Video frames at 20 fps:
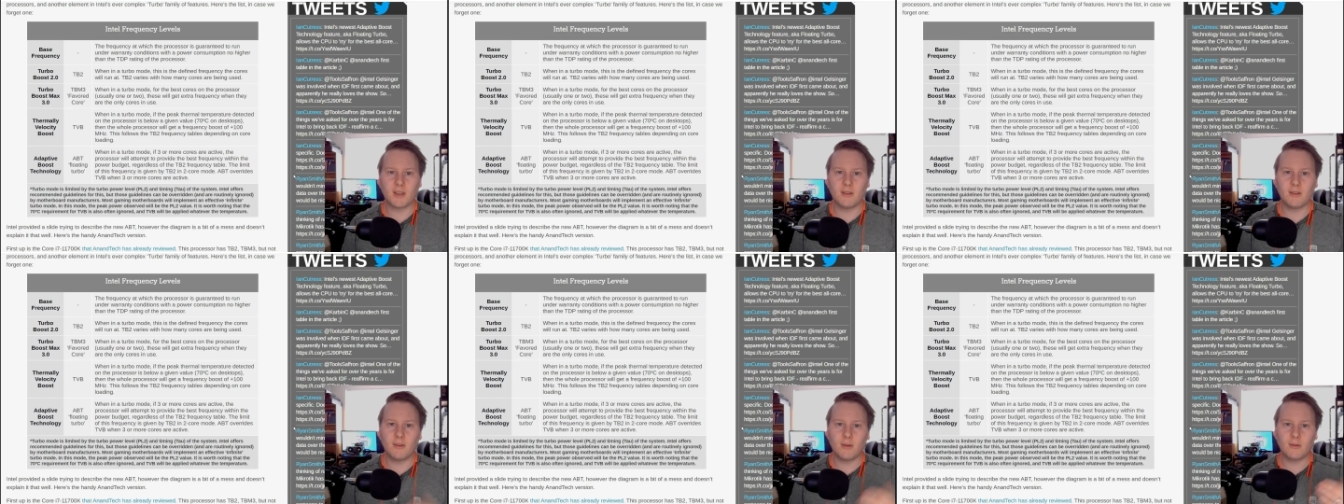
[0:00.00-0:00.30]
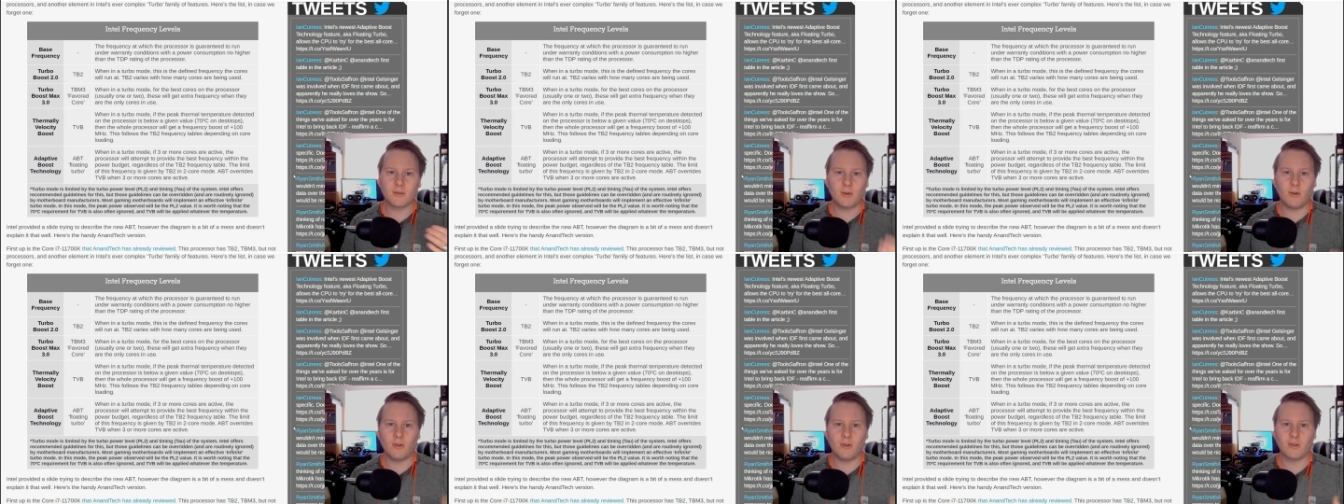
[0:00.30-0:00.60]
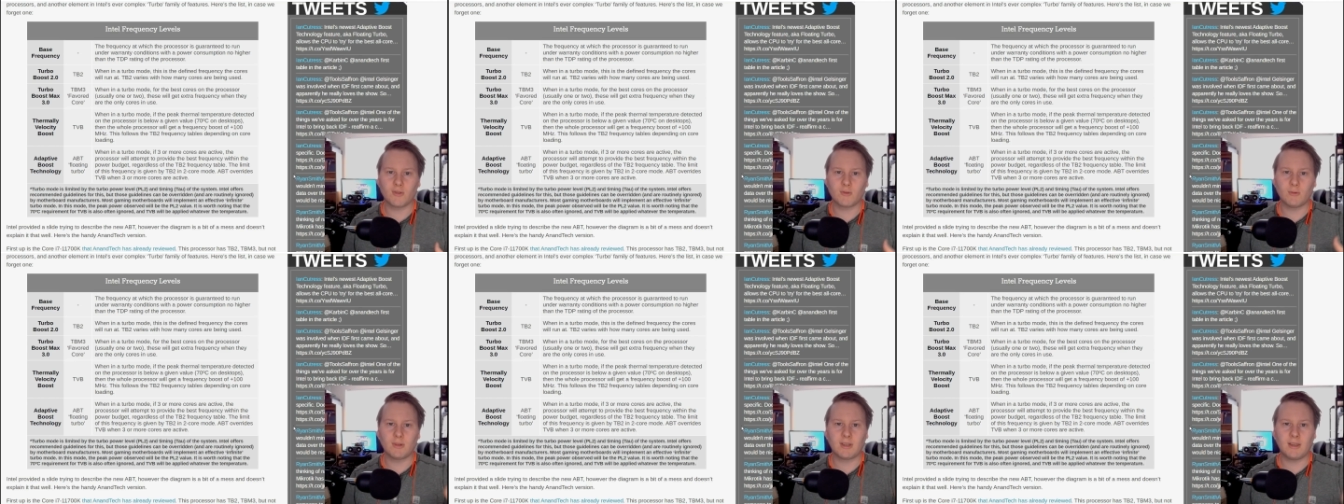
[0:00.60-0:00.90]
and those
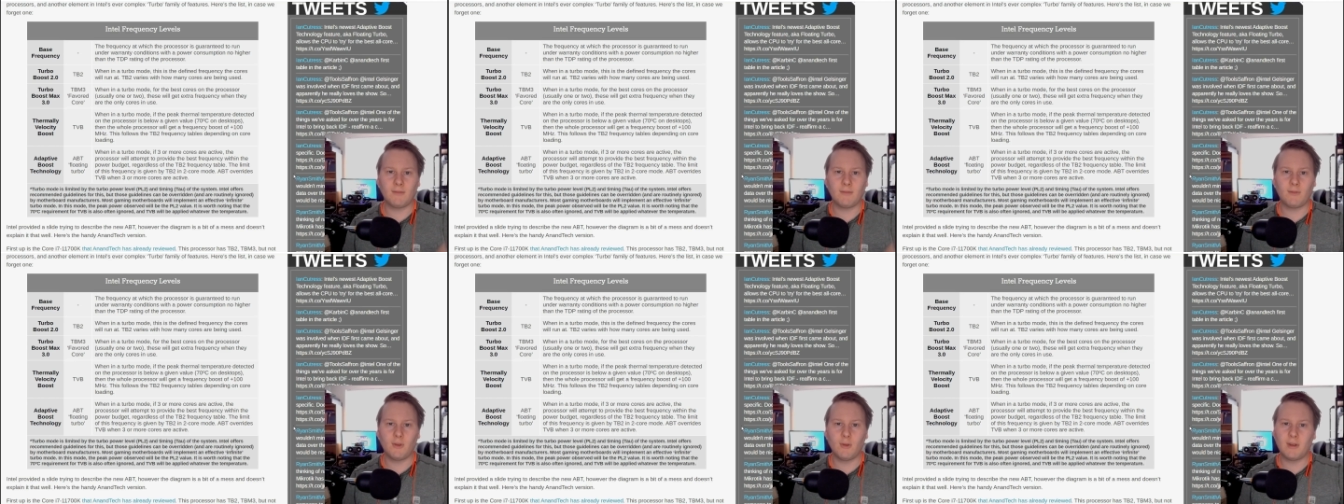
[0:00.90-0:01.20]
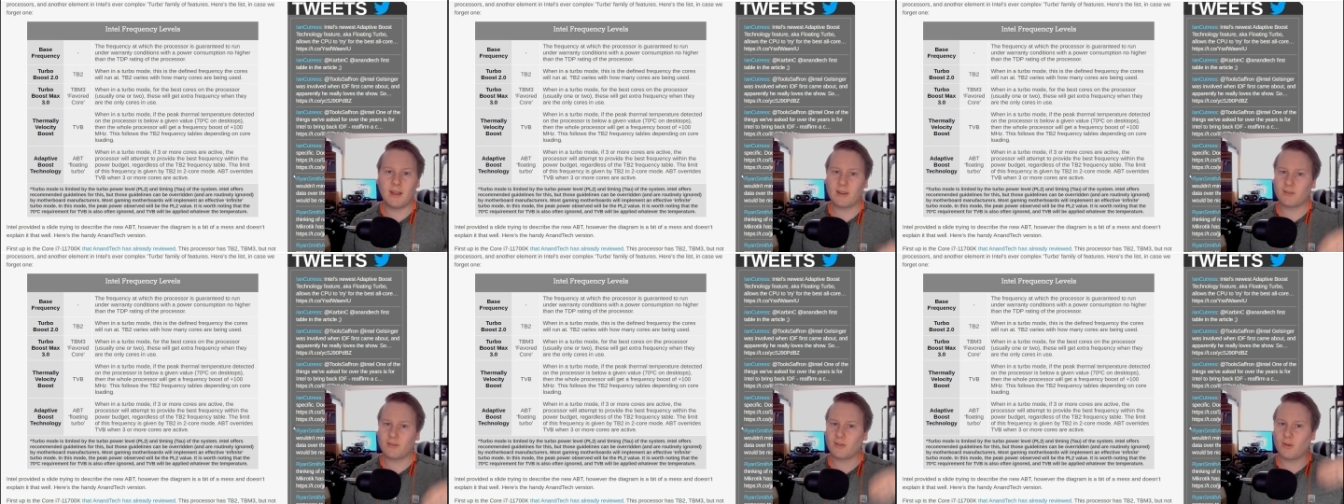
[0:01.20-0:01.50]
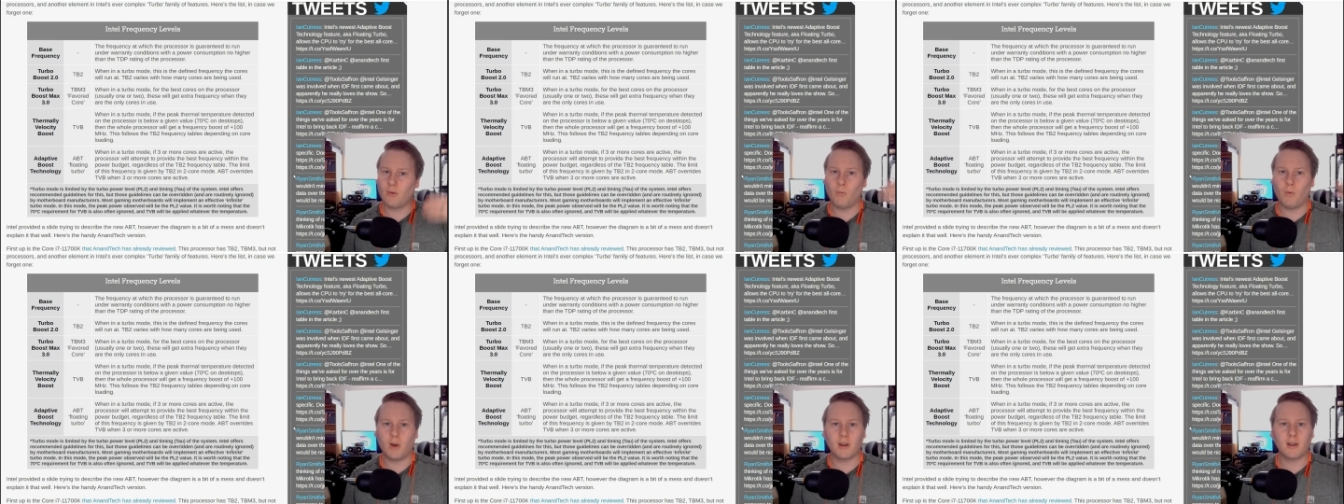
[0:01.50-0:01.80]
cores will give you an
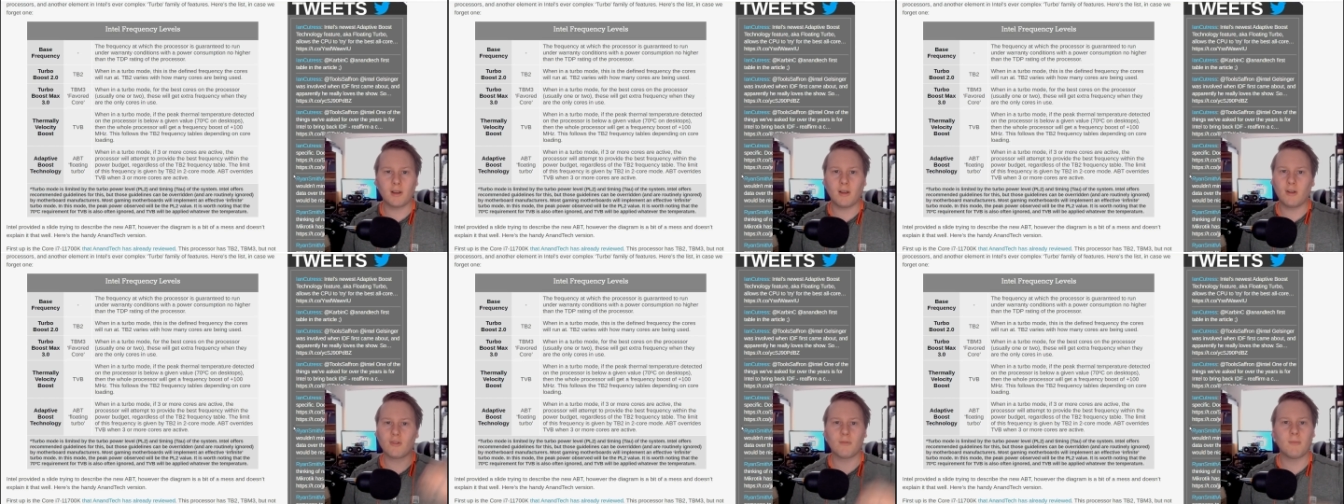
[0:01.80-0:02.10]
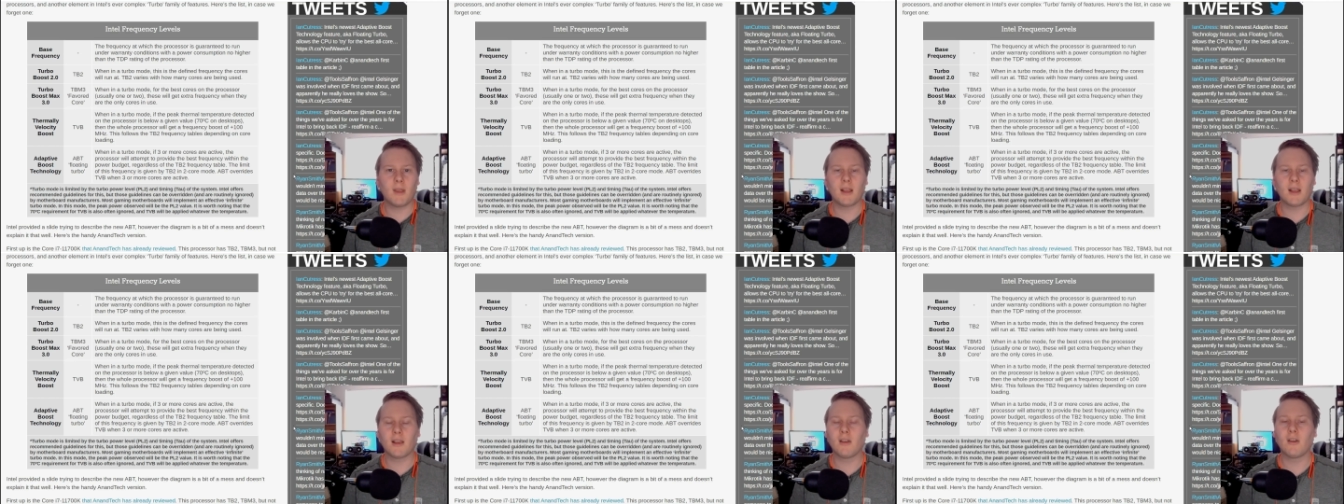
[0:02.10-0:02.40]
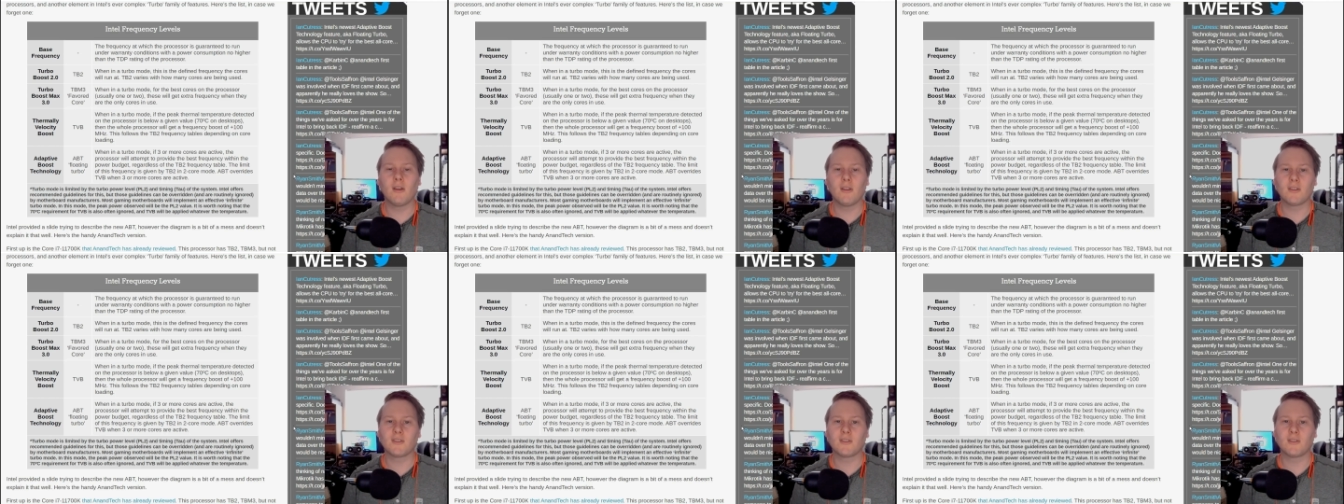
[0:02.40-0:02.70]
extra one hundred
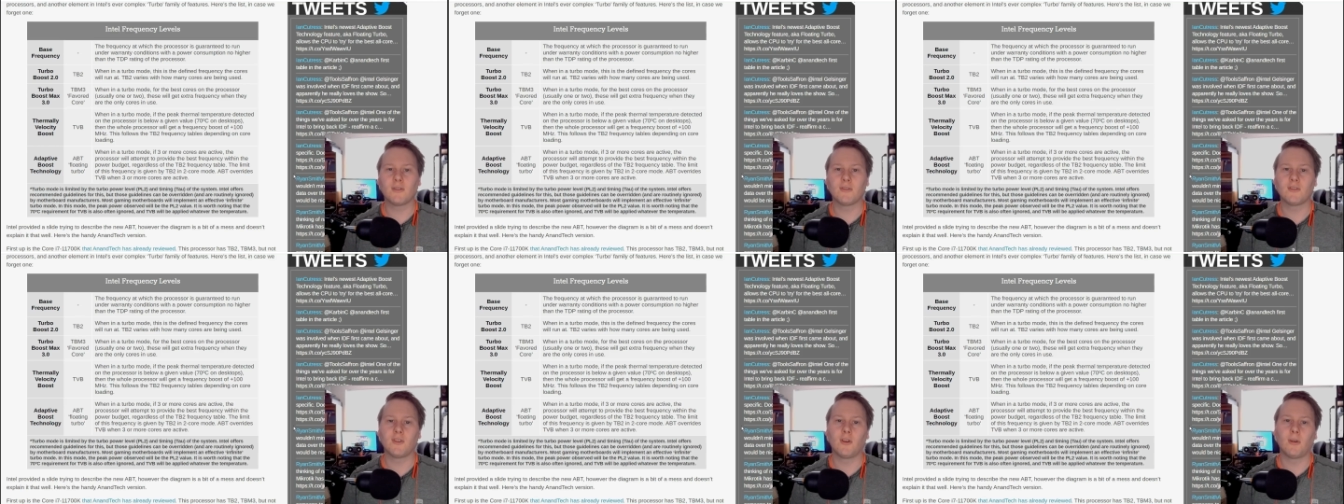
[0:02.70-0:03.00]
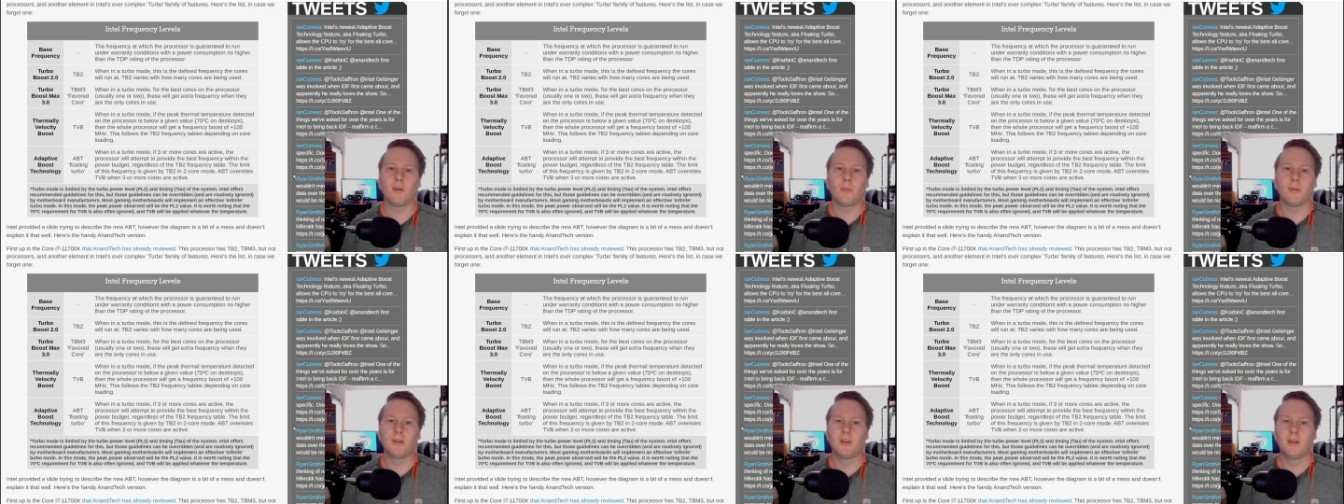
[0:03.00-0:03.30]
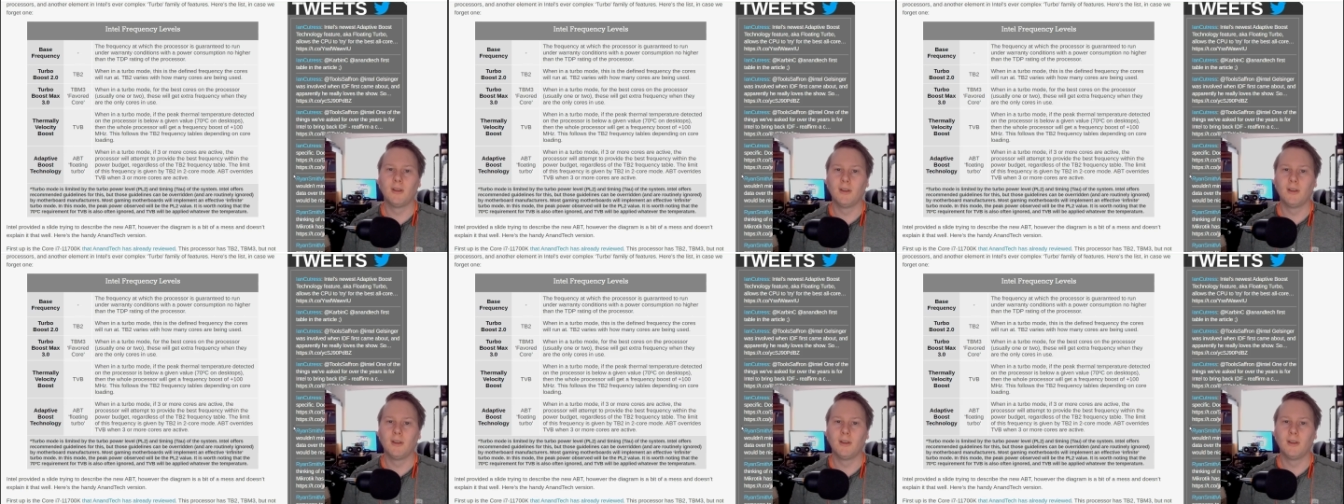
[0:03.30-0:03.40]
megahertz on top.